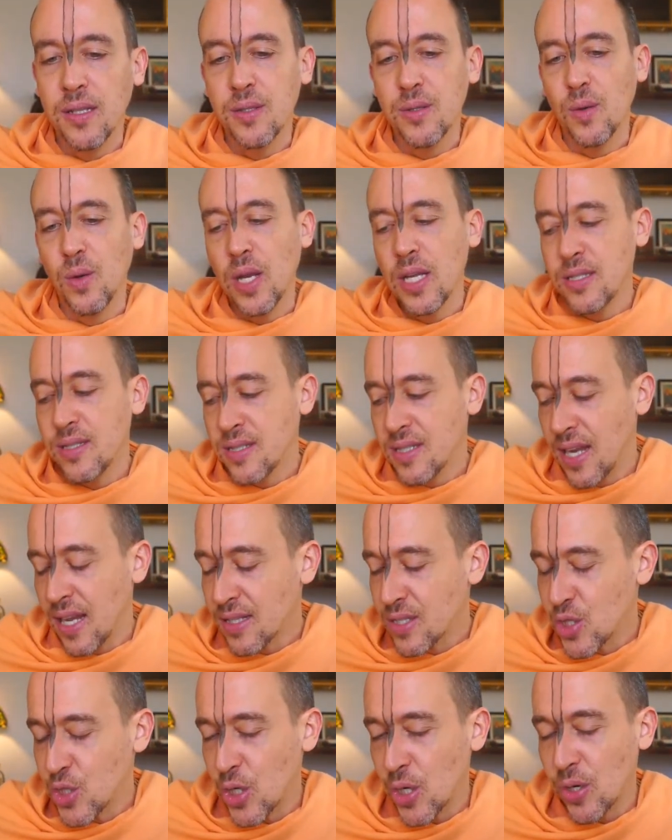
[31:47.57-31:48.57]
So let's
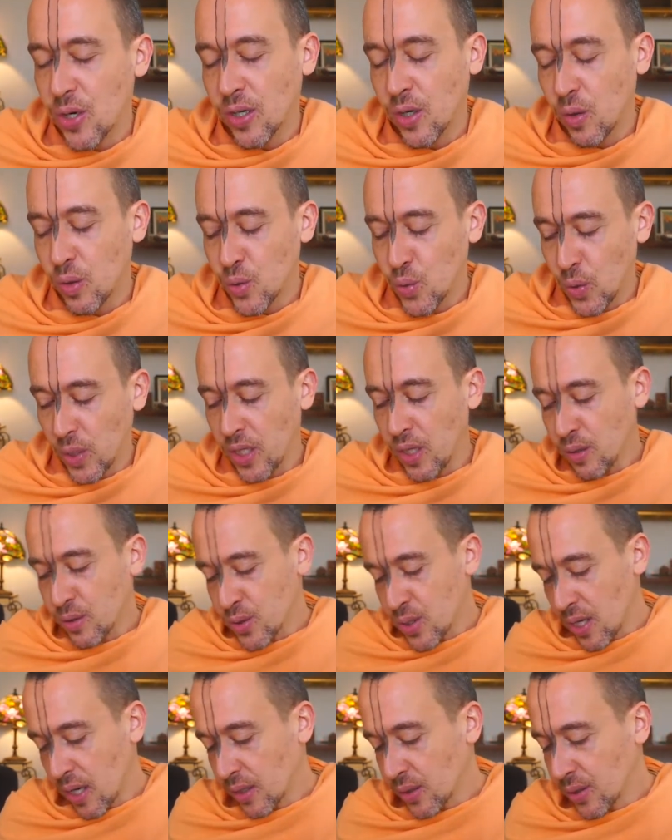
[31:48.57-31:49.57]
next go to a new
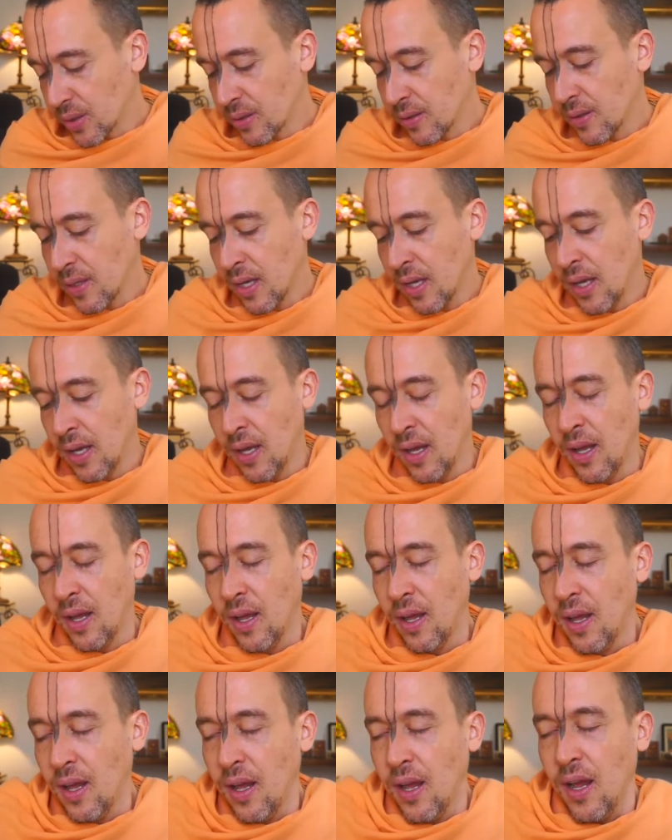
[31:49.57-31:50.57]
section
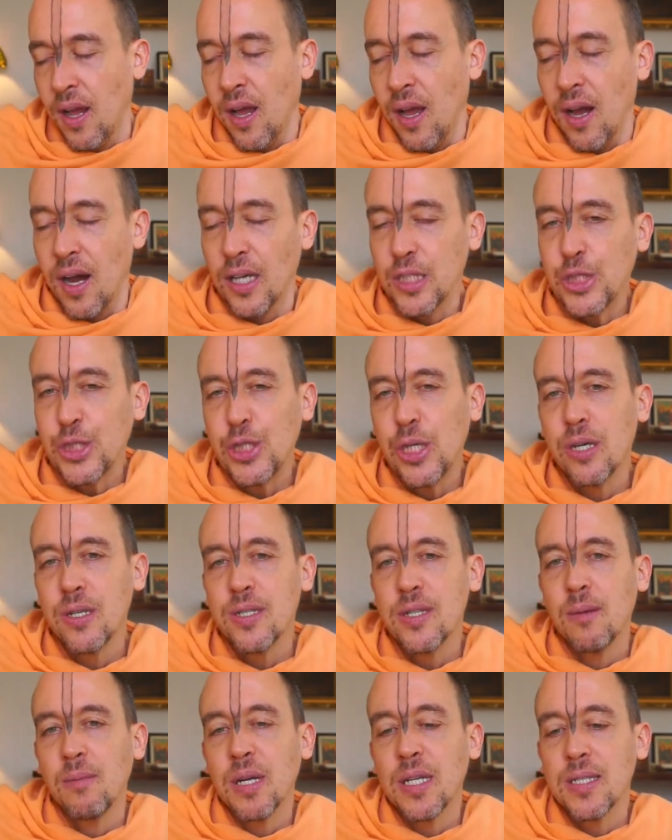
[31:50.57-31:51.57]
and share
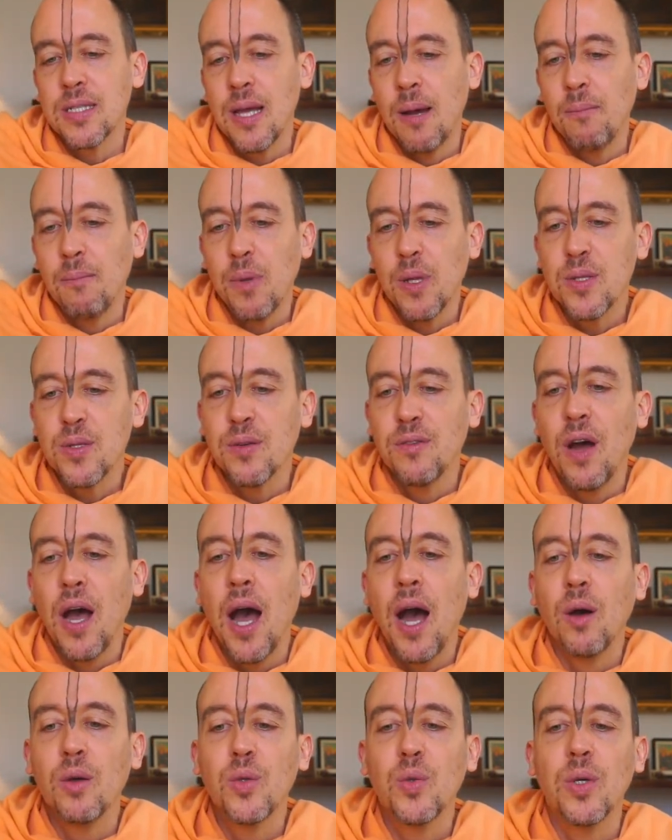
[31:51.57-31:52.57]
some examples of
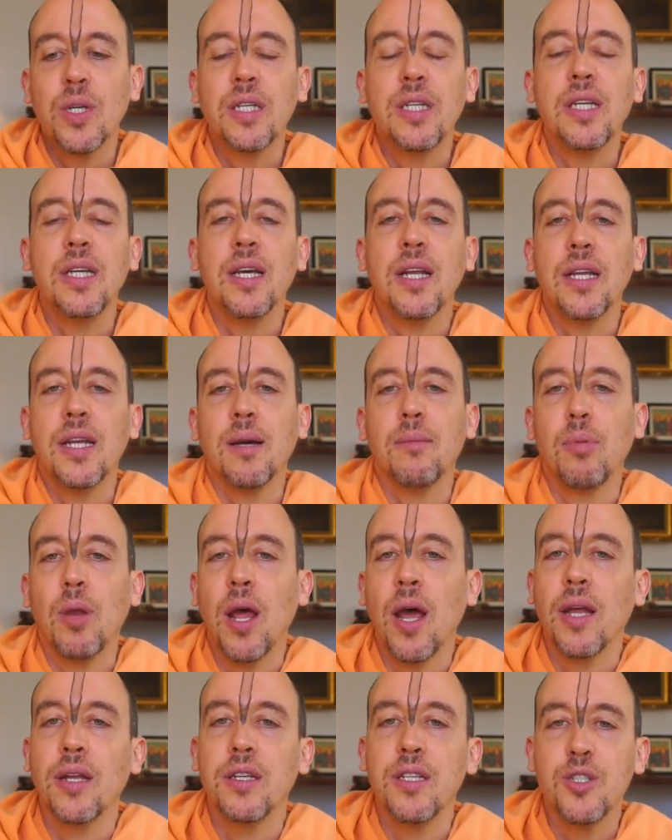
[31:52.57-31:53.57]
how to ideally
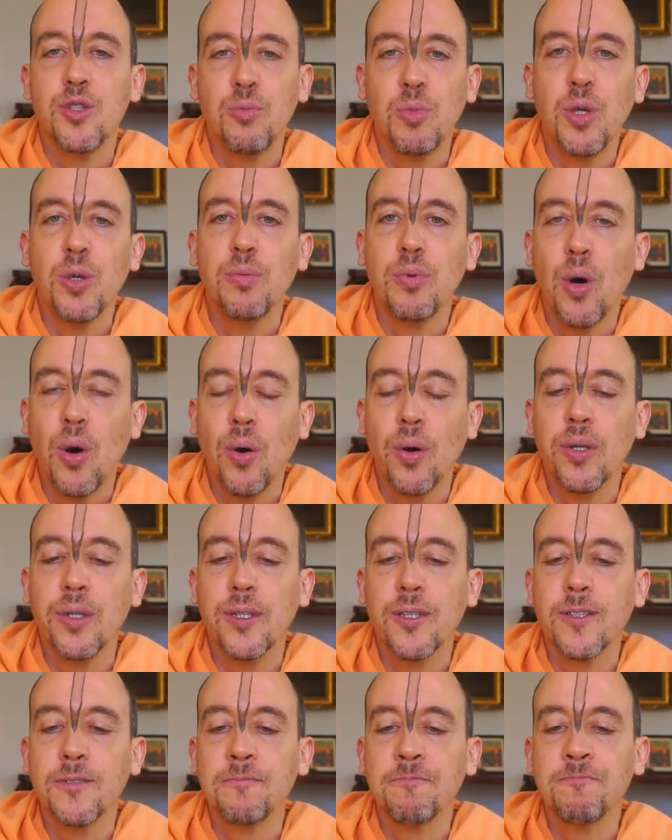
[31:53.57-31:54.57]
apply this viewpoint
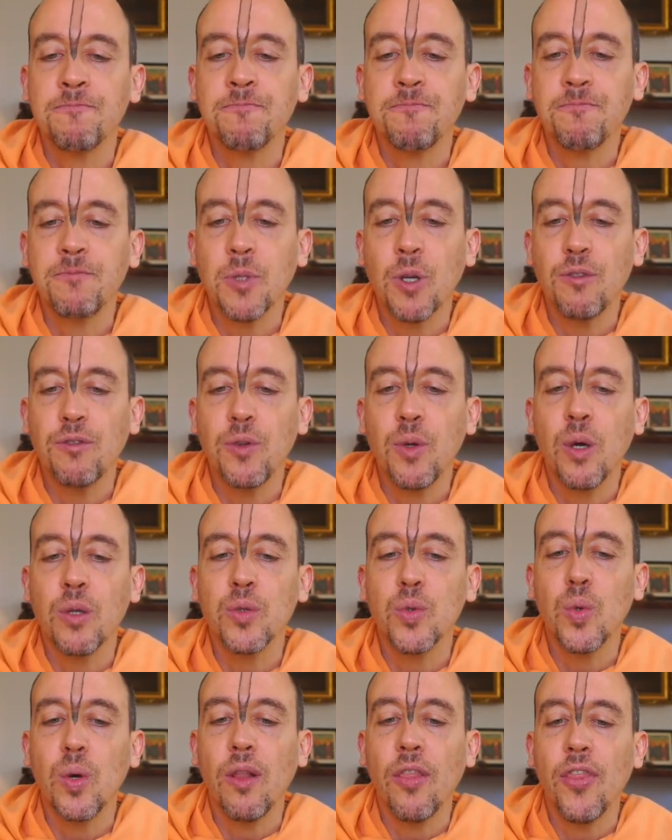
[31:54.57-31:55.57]
of
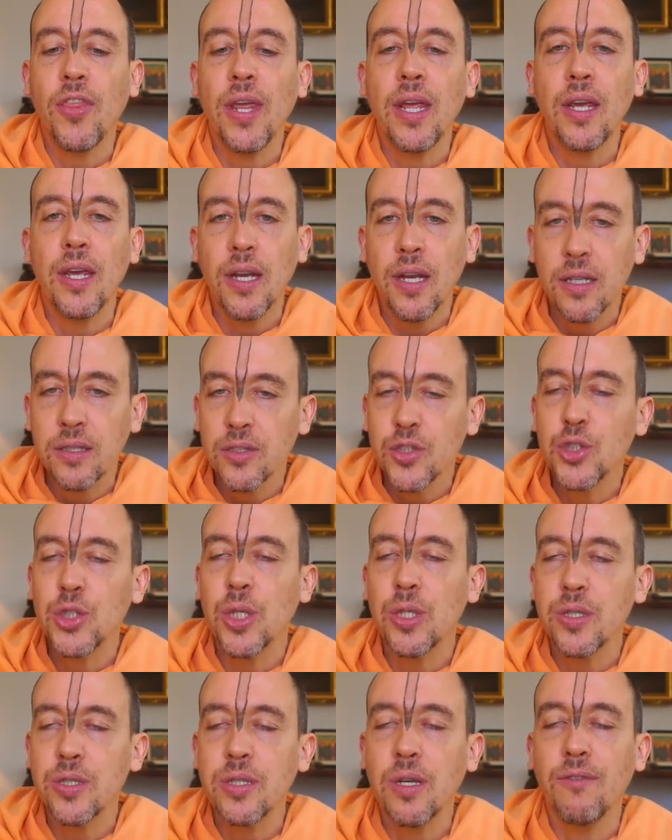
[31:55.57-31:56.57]
non-dual thinking, and
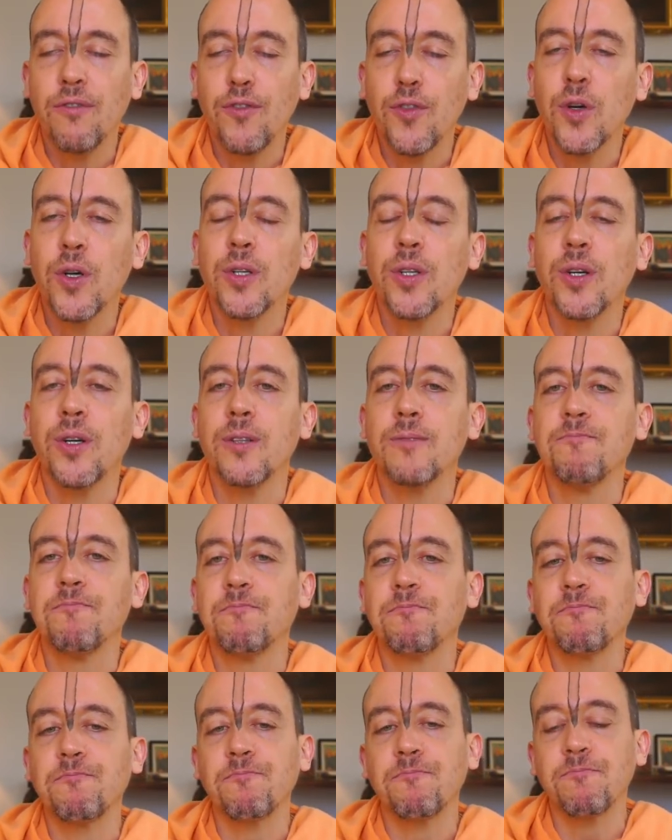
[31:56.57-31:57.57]
share some further
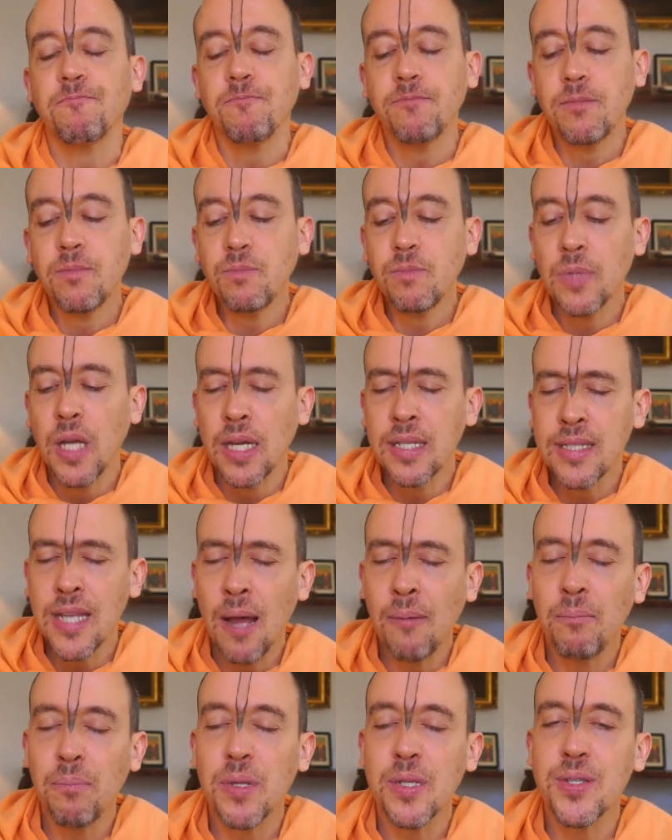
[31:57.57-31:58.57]

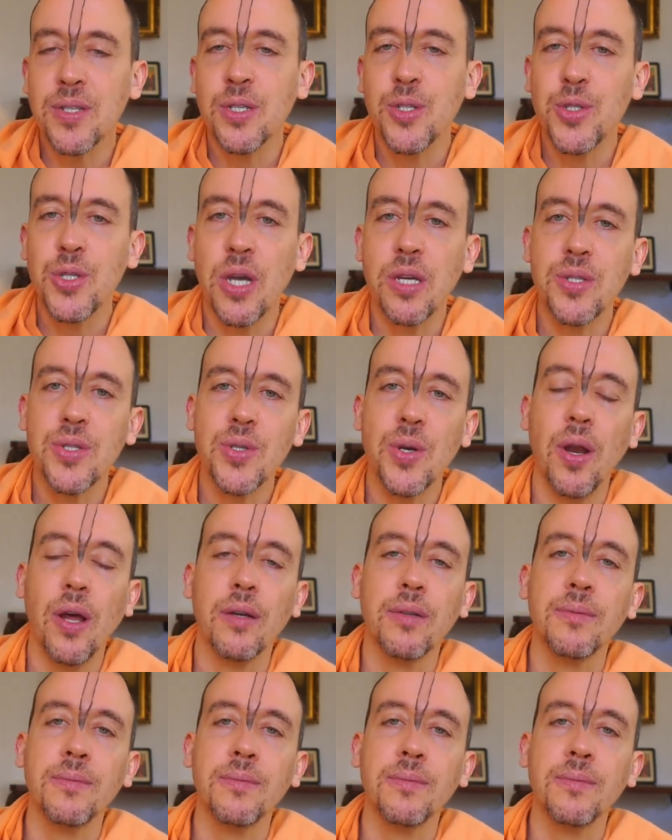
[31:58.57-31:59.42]
examples in Shastra